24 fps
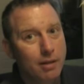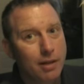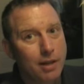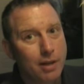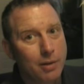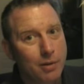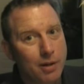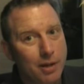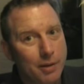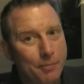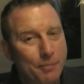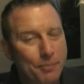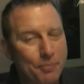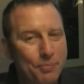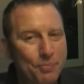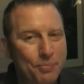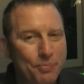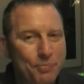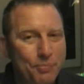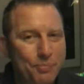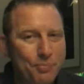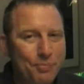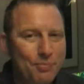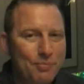Anyway,
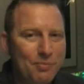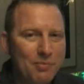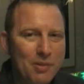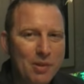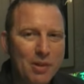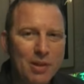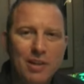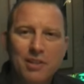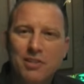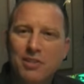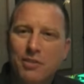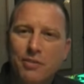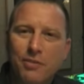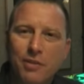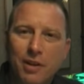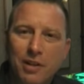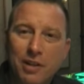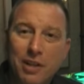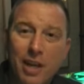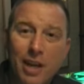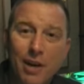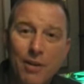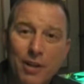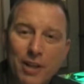it's a
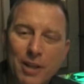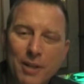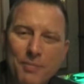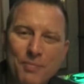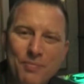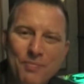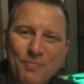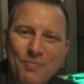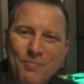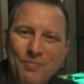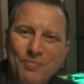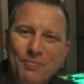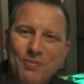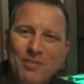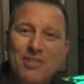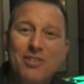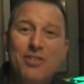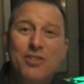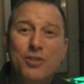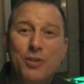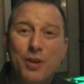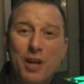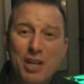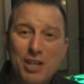fun county.
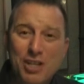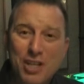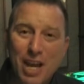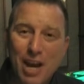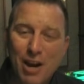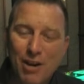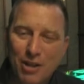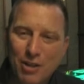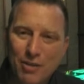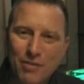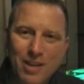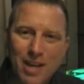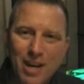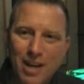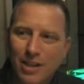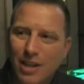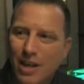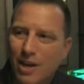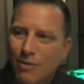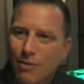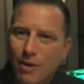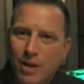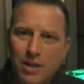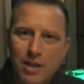It's a strange county. You've got a
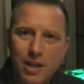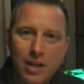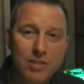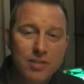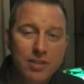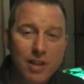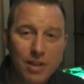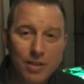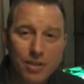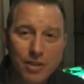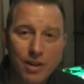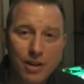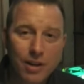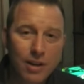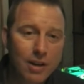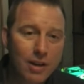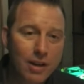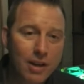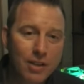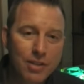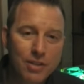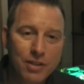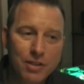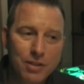lot of rednecks out
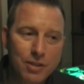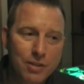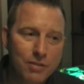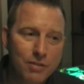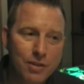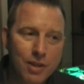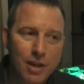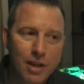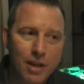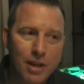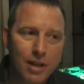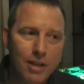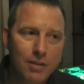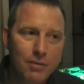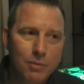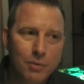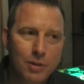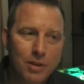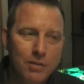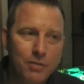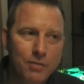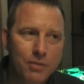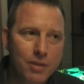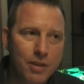there, and then you've got
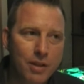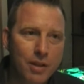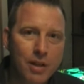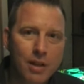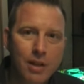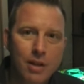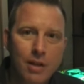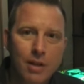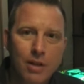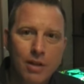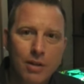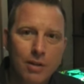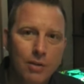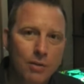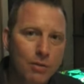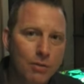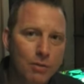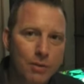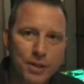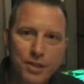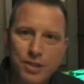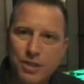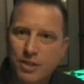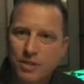one of the
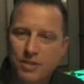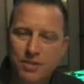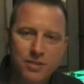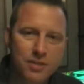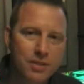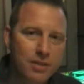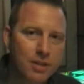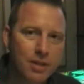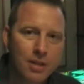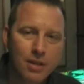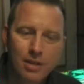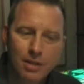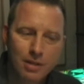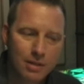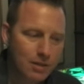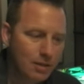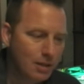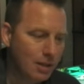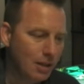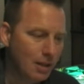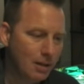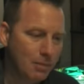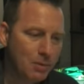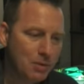richest,
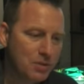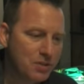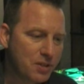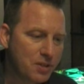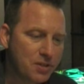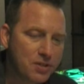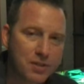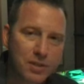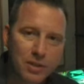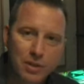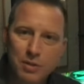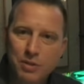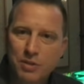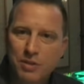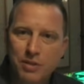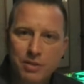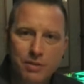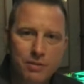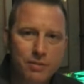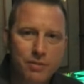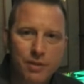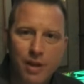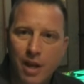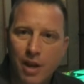most
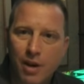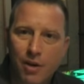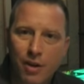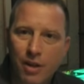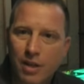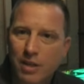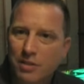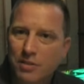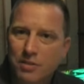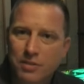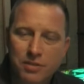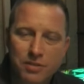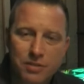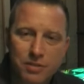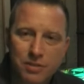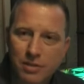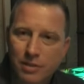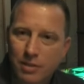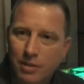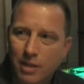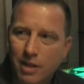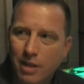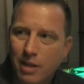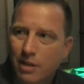exclusive
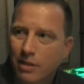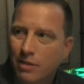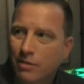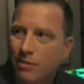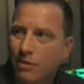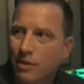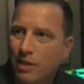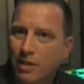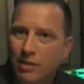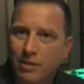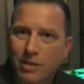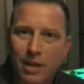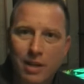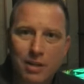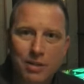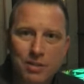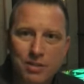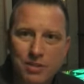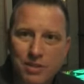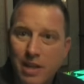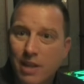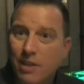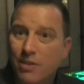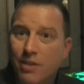areas in the entire
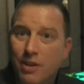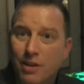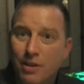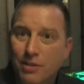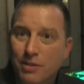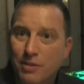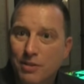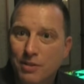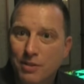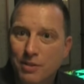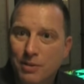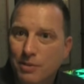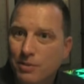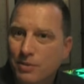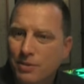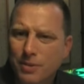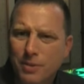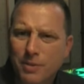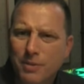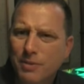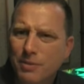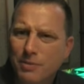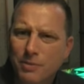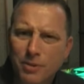state there, too.
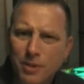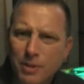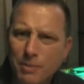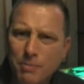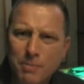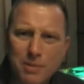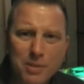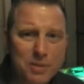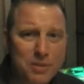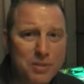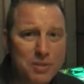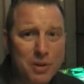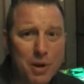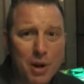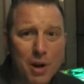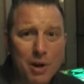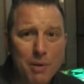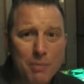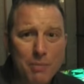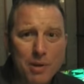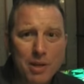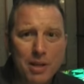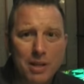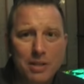So it's a really
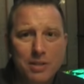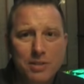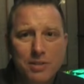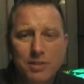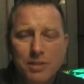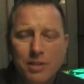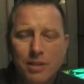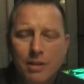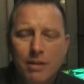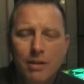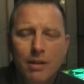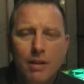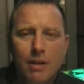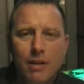bizarre mix.